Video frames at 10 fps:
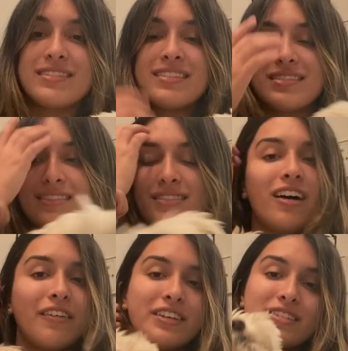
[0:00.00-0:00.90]
since
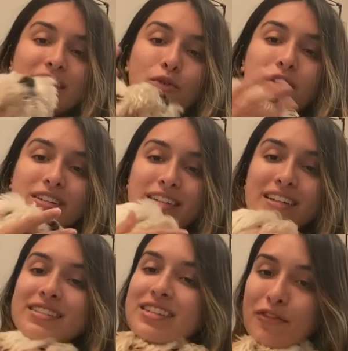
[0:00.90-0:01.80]
obviously quarantine
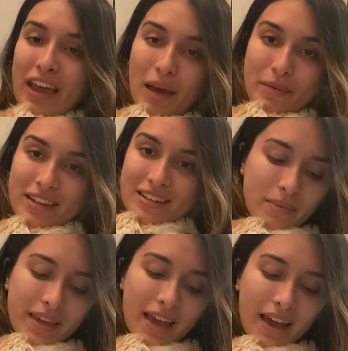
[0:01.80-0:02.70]
and stuff happened.
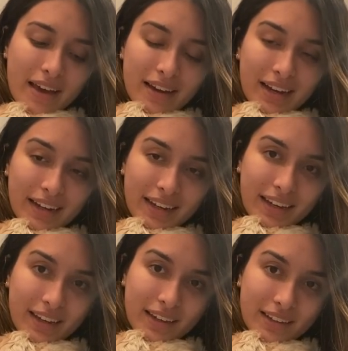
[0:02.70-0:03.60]
But yeah,
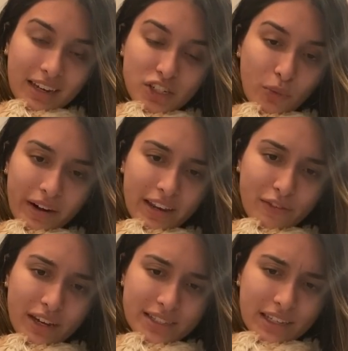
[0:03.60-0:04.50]
I just wanna give you
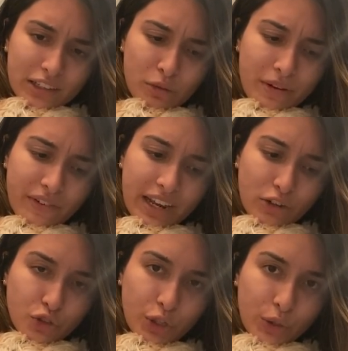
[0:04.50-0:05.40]
guys like a little bit of an
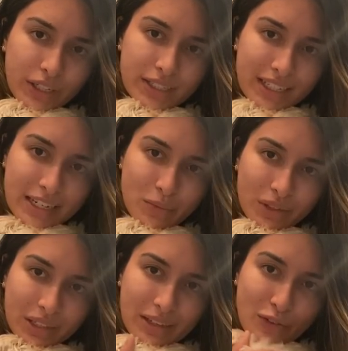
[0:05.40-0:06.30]
outro cause I didn't
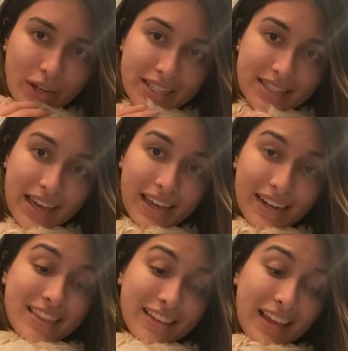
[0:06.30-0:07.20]
really give you guys that
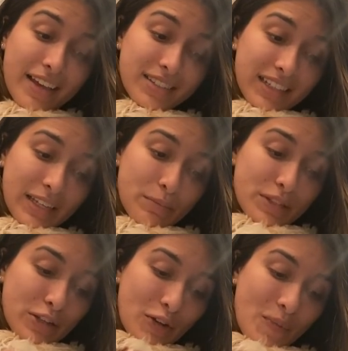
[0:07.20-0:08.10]
in the last clip.
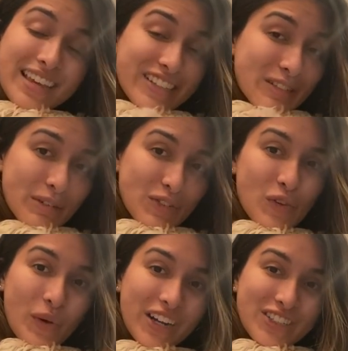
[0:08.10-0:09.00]
So thanks so much for
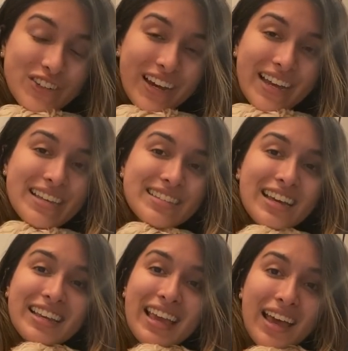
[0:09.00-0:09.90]
watching, you guys.
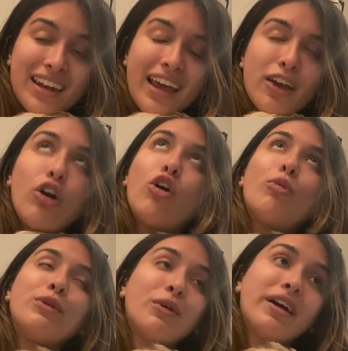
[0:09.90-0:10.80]
Again, I
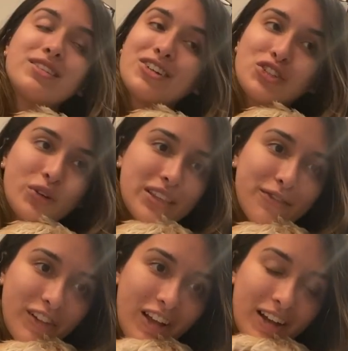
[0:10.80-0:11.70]
hope you guys are enjoying the
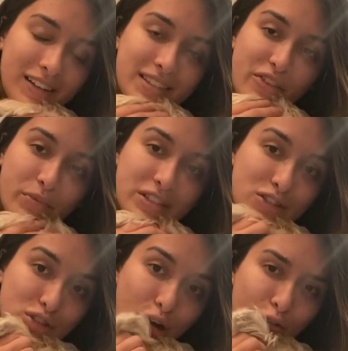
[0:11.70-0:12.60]
vlogs. They've been
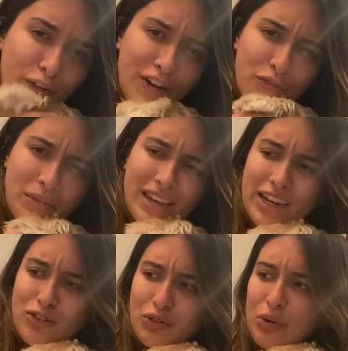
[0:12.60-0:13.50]
so fun for me and I
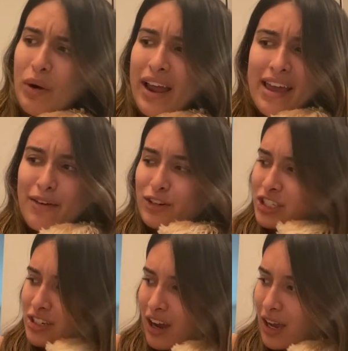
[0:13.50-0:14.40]
don't know why I ever
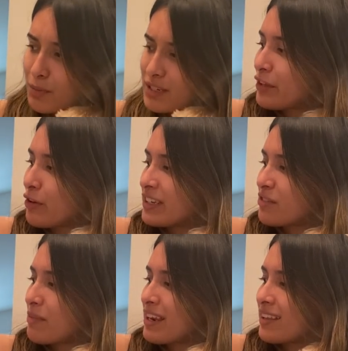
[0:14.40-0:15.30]
stopped. You guys have
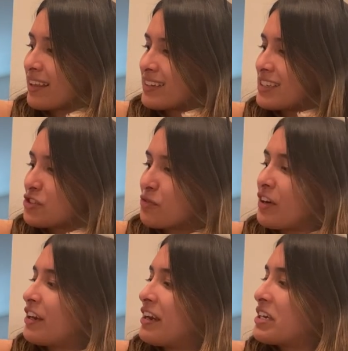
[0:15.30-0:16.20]
made it like such a
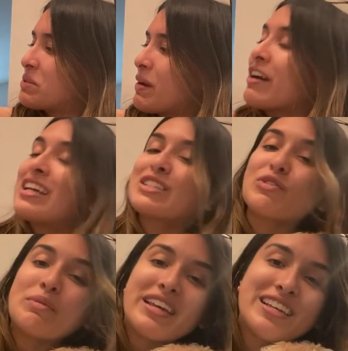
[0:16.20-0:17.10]
fun experience for
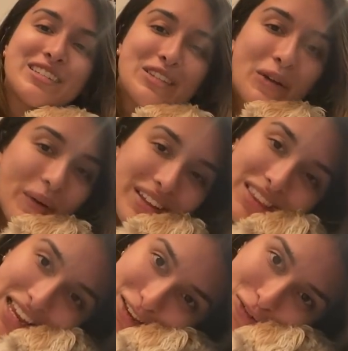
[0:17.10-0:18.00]
me. So
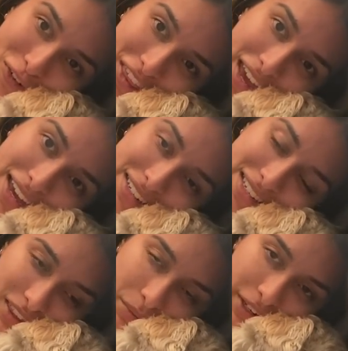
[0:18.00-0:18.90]
thank you for that. I think I'm